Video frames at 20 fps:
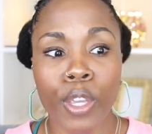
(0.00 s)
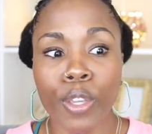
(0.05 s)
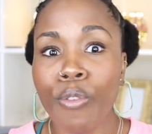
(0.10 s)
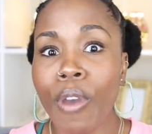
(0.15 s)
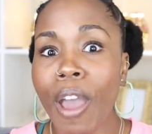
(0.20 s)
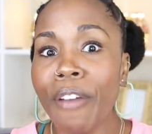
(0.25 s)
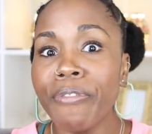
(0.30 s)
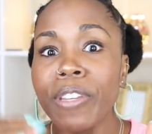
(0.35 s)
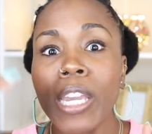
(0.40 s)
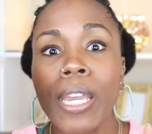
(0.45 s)
You
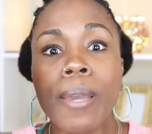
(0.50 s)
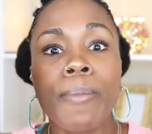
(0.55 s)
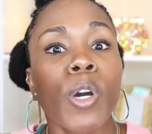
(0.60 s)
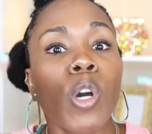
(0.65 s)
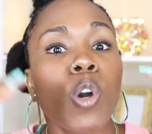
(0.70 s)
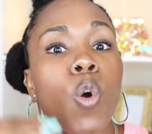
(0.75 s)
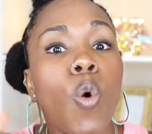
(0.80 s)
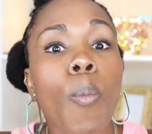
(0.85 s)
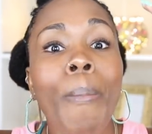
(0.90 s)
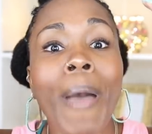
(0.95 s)
have
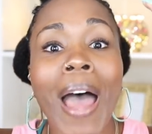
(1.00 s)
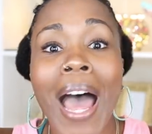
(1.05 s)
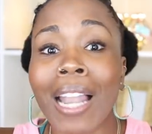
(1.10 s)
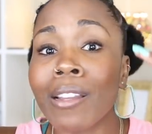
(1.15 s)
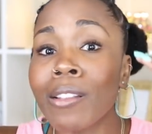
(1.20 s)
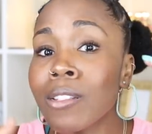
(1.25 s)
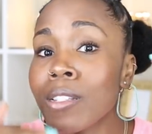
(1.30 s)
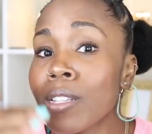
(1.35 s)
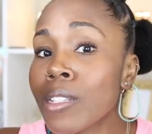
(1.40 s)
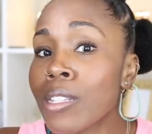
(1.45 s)
chemical
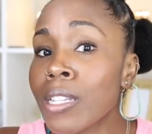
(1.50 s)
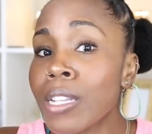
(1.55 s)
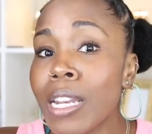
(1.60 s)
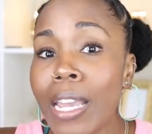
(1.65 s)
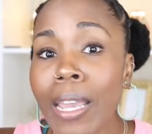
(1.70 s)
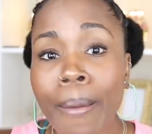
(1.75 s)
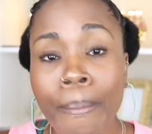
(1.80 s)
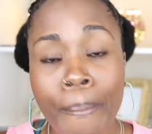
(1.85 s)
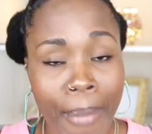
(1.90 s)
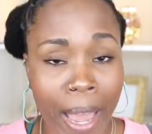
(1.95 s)
balances
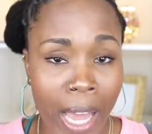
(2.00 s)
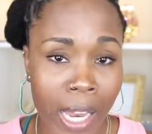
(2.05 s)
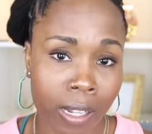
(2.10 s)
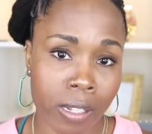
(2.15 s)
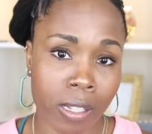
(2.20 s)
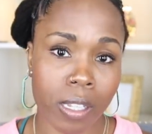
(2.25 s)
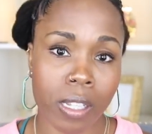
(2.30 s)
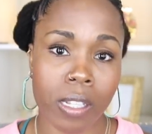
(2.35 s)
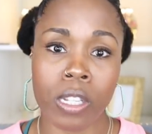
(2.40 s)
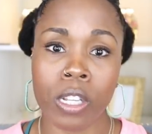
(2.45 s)
and
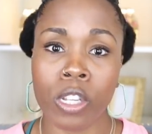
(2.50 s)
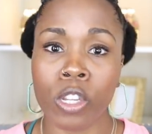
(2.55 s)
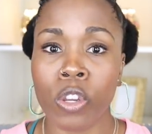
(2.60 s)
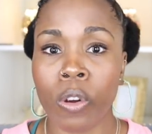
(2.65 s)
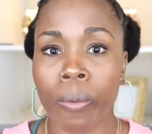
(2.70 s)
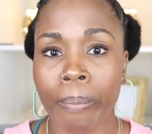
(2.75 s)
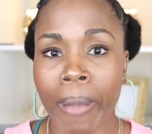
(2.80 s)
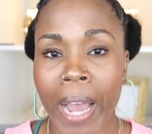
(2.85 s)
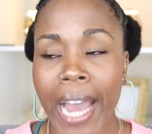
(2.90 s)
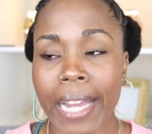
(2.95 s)
imbalances in
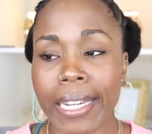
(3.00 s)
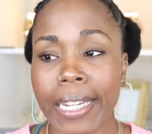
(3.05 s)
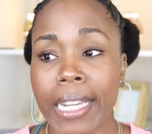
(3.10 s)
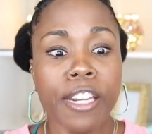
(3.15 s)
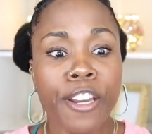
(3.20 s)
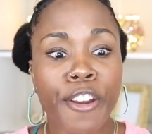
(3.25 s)
your body.